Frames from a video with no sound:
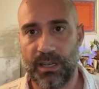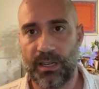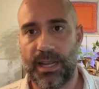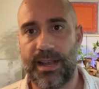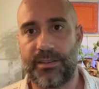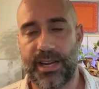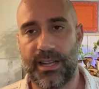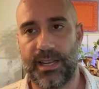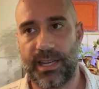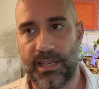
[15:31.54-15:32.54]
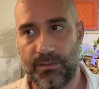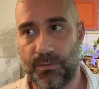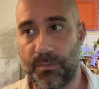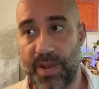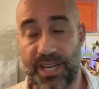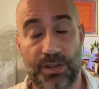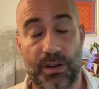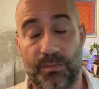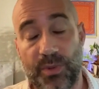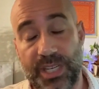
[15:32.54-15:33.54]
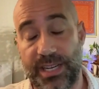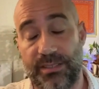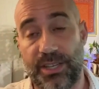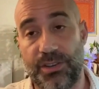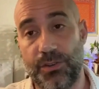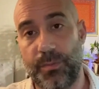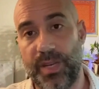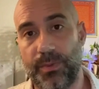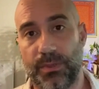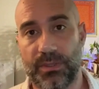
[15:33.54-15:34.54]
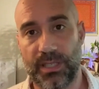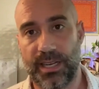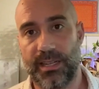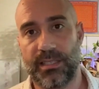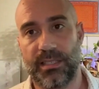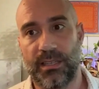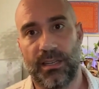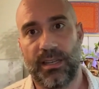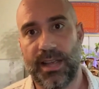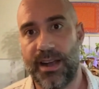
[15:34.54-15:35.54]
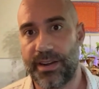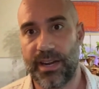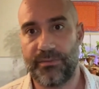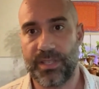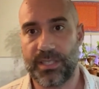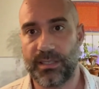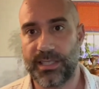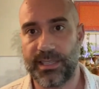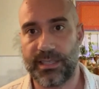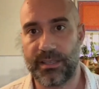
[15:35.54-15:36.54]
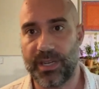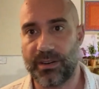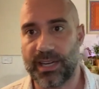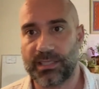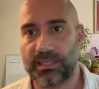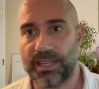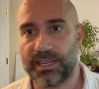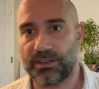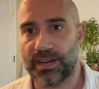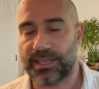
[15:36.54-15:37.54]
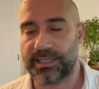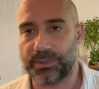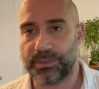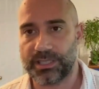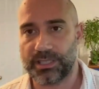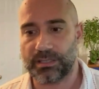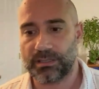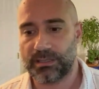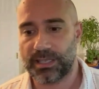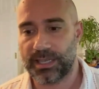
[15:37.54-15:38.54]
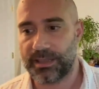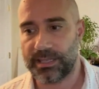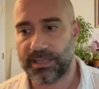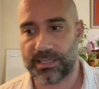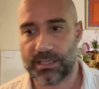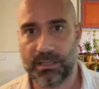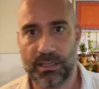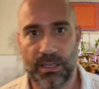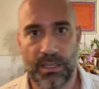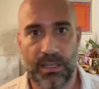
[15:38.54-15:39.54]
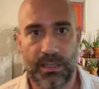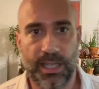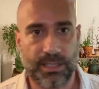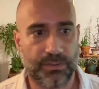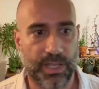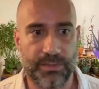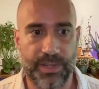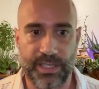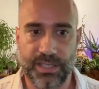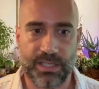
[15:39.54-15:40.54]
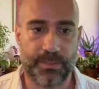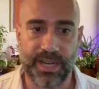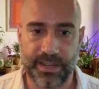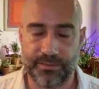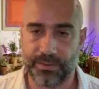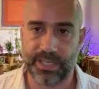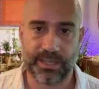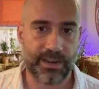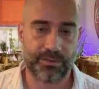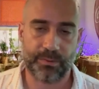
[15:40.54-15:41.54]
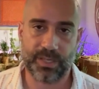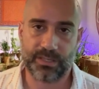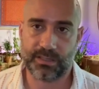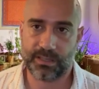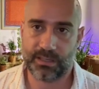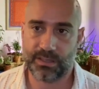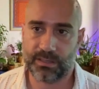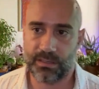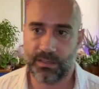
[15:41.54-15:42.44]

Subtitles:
How can I make sure I'm reaching out to new people to connect? How can I facilitate them interacting with each other? And I think that's relevant in just about every business there is.